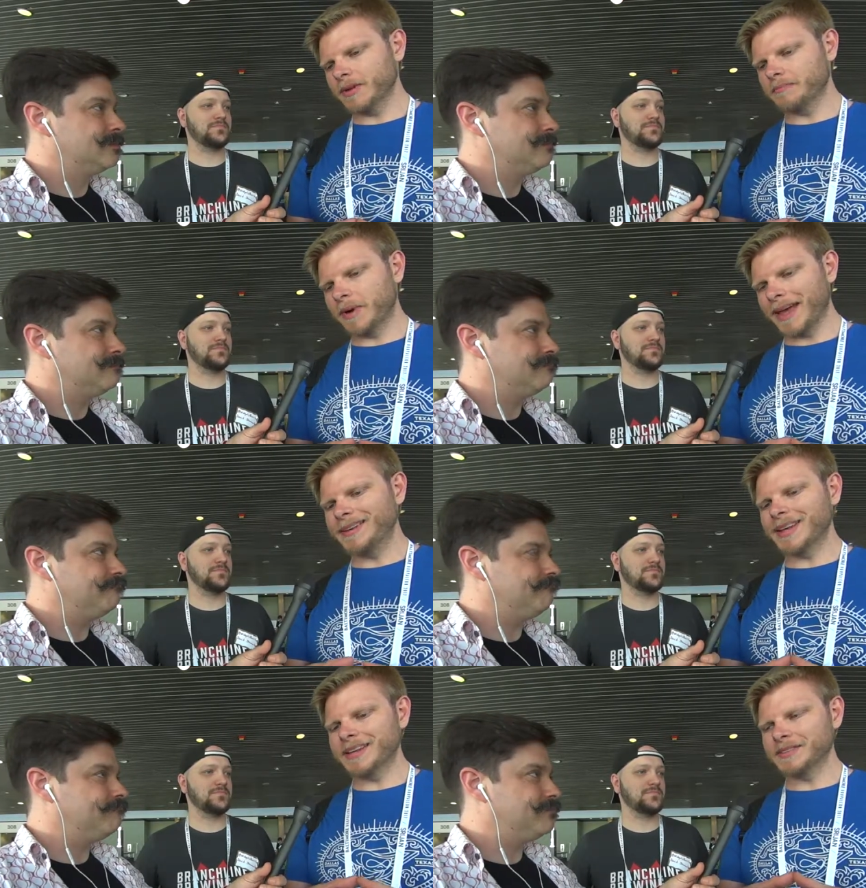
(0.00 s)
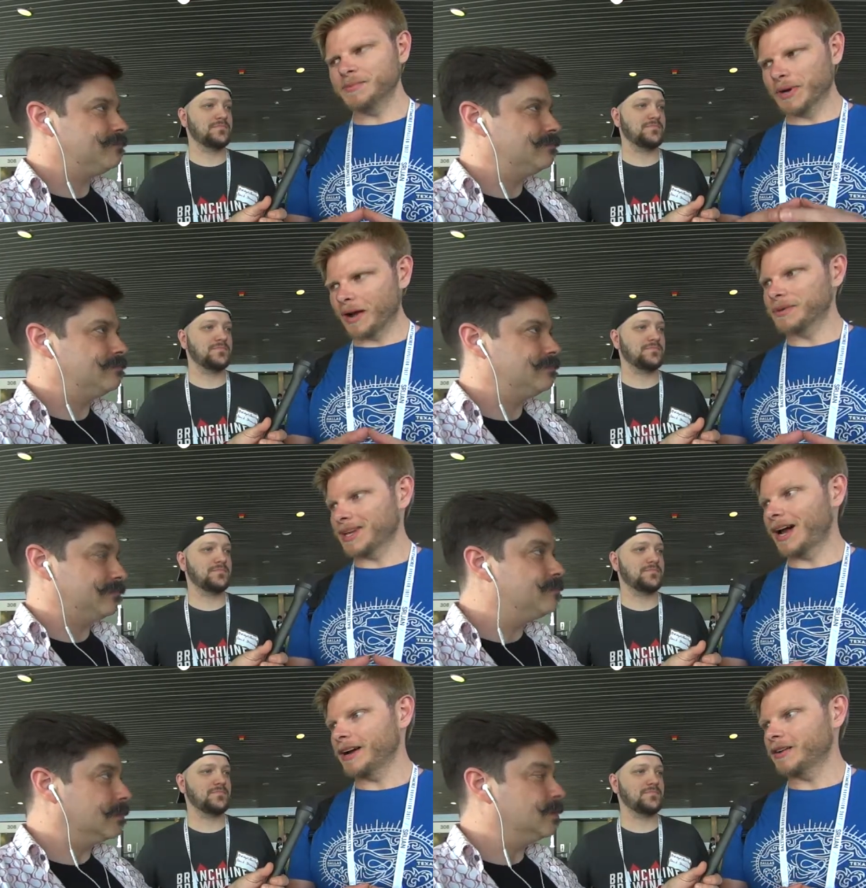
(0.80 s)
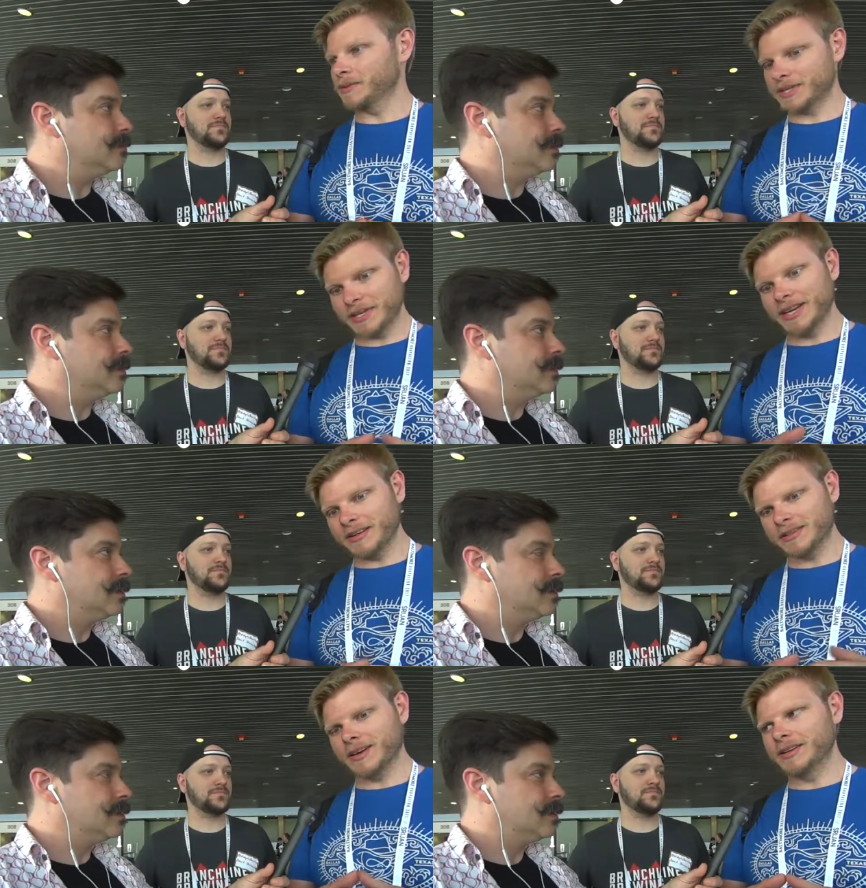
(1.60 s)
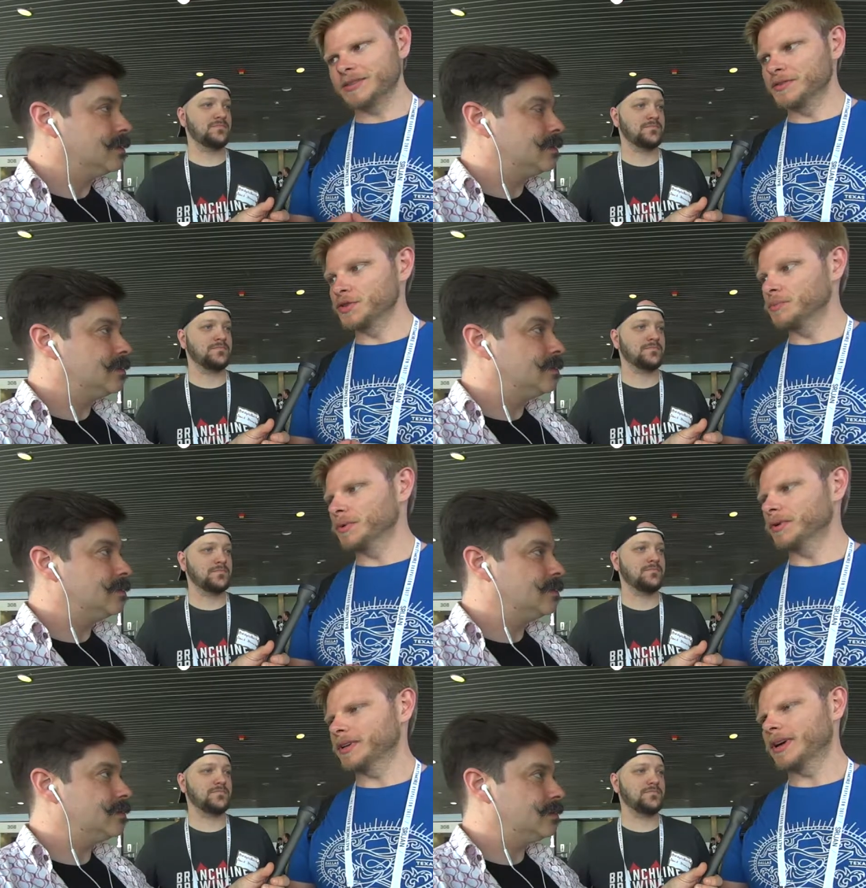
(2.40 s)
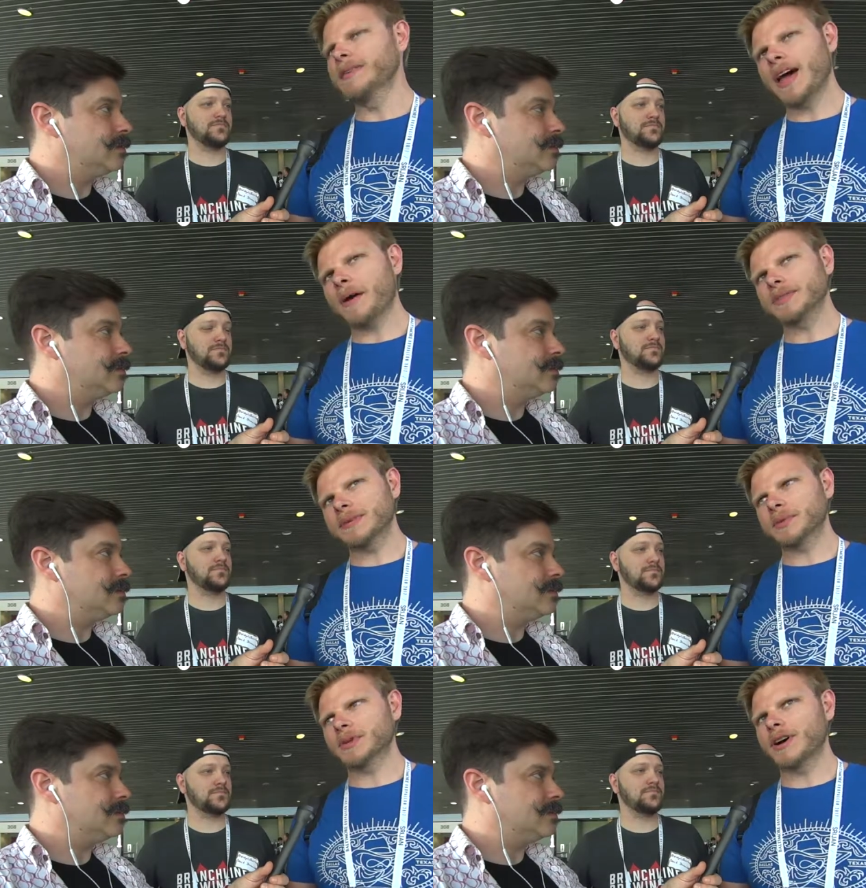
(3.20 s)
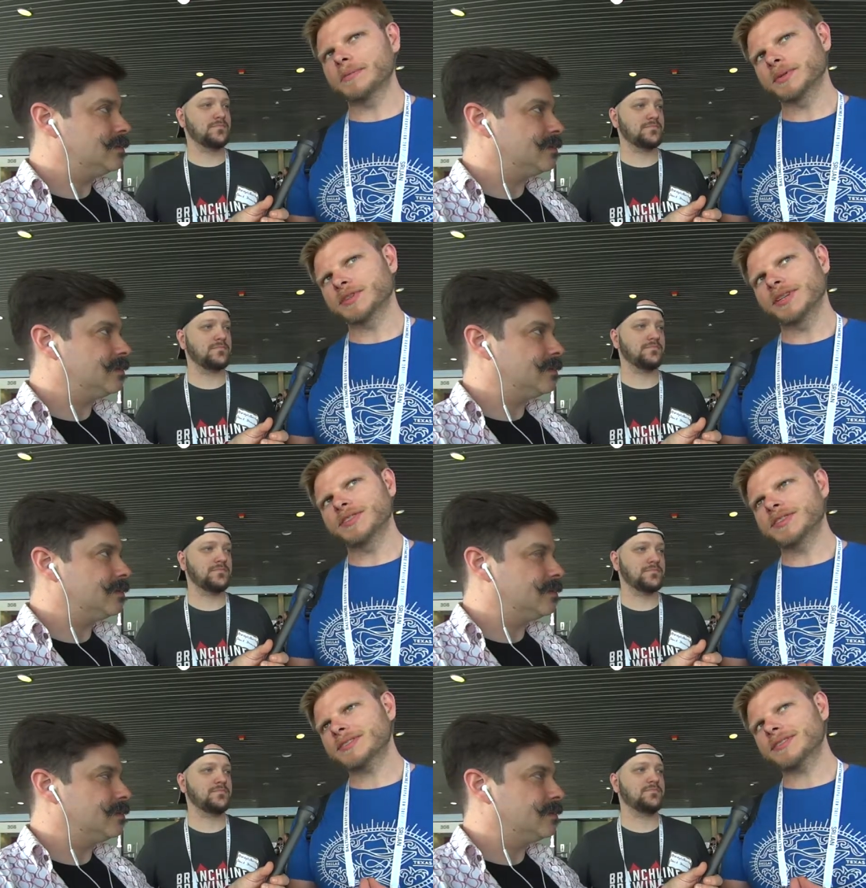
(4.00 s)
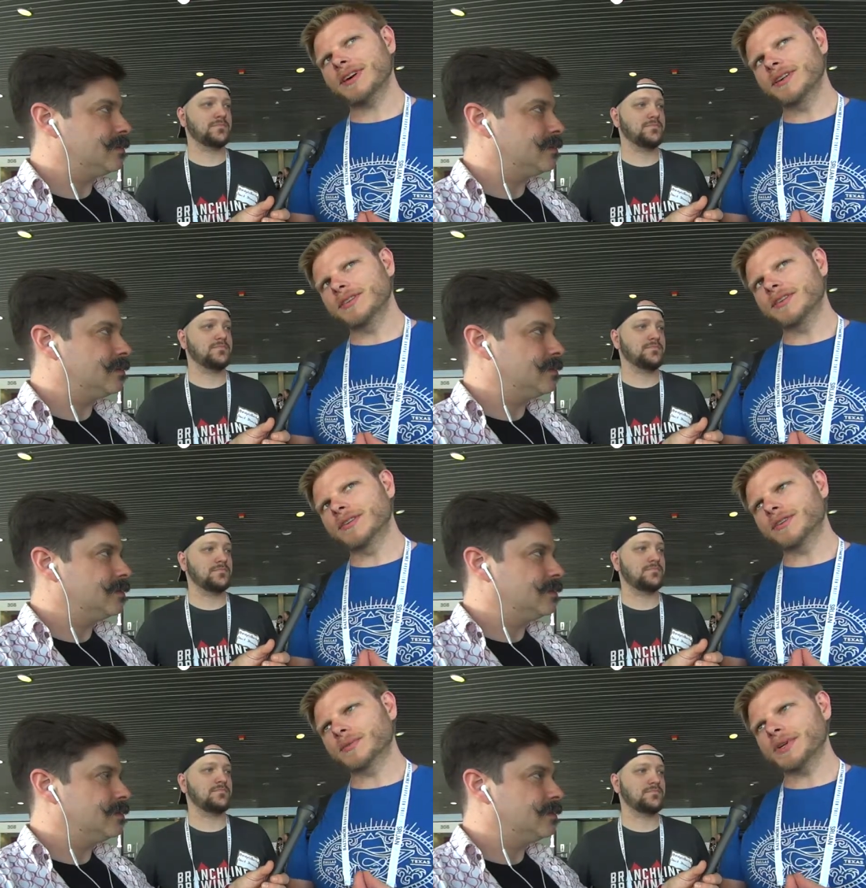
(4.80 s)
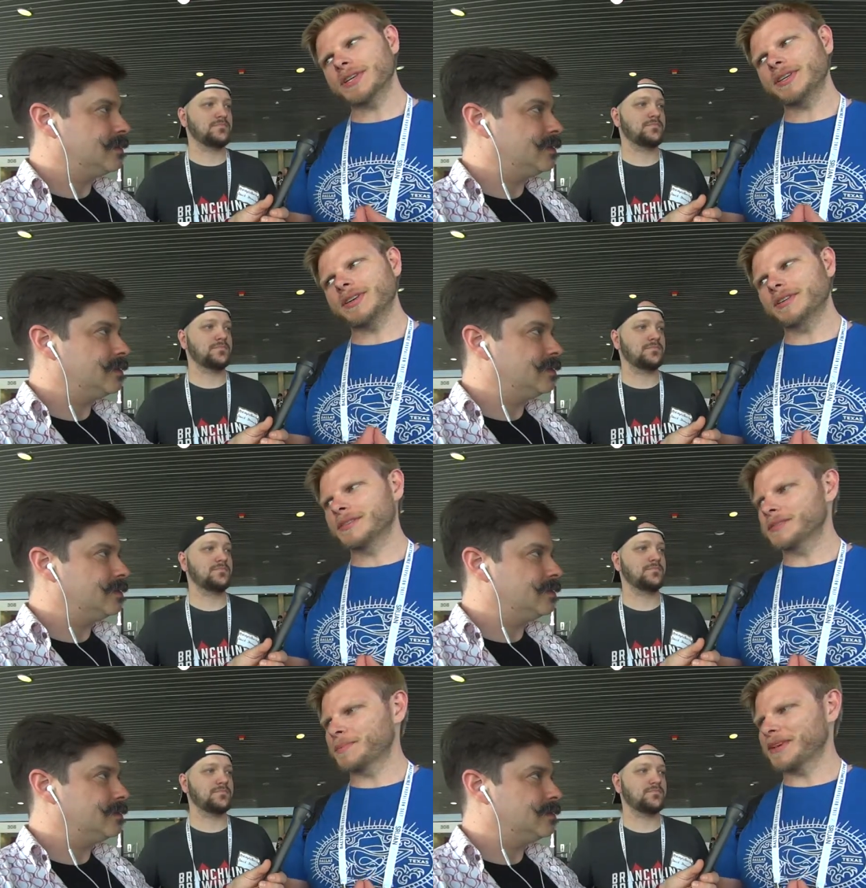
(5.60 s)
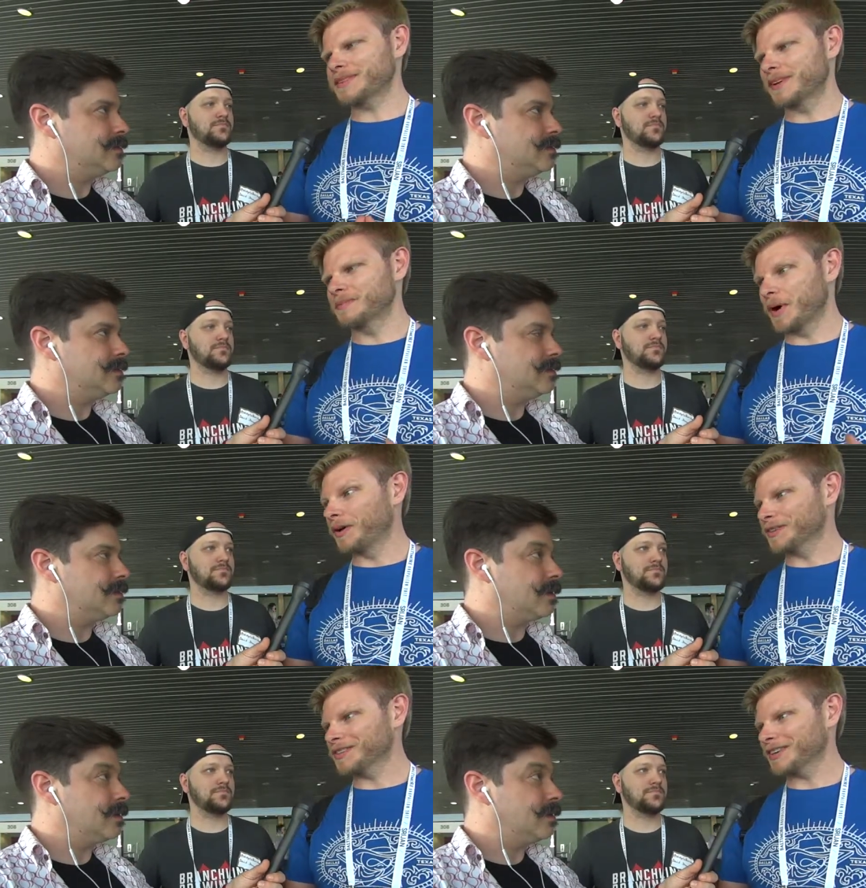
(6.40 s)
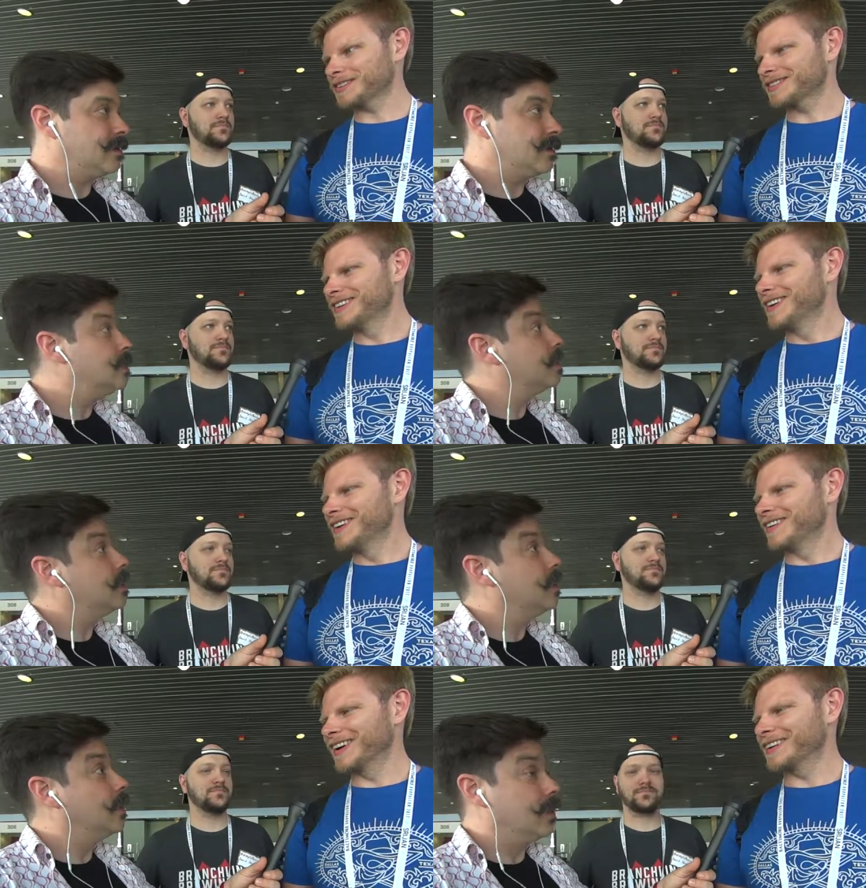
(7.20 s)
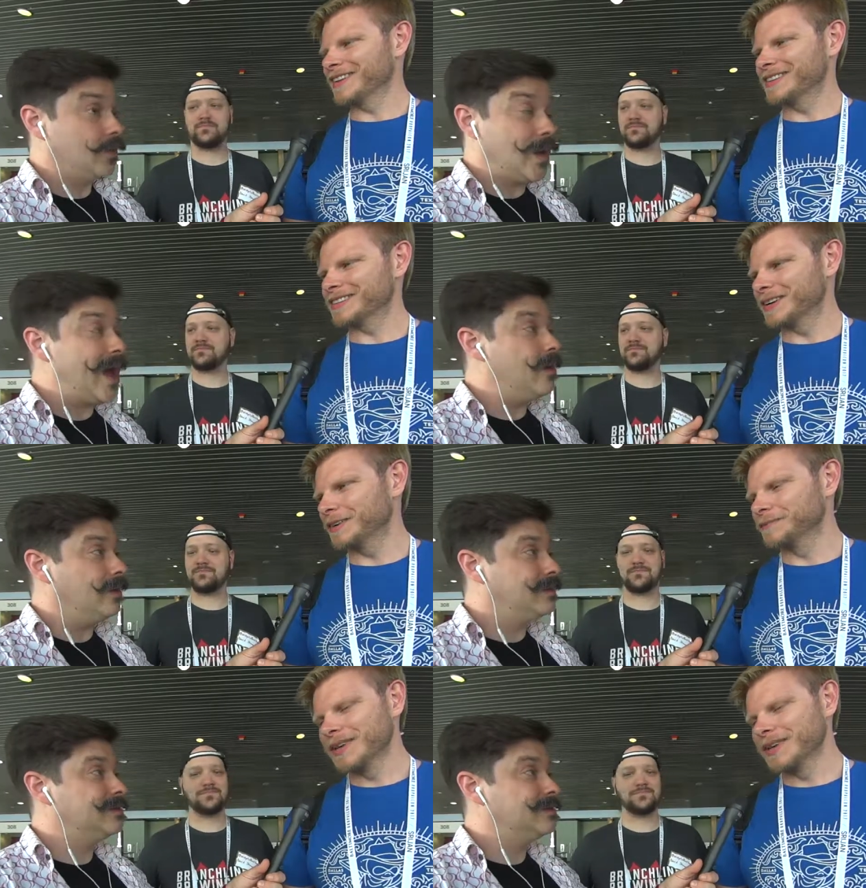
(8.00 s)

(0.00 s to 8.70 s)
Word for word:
Speaker 1: uh, mandate when I was hired was to get us on to Drupal, and uh, I was able to accomplish it in just under three years, based on politics, right? And wow. so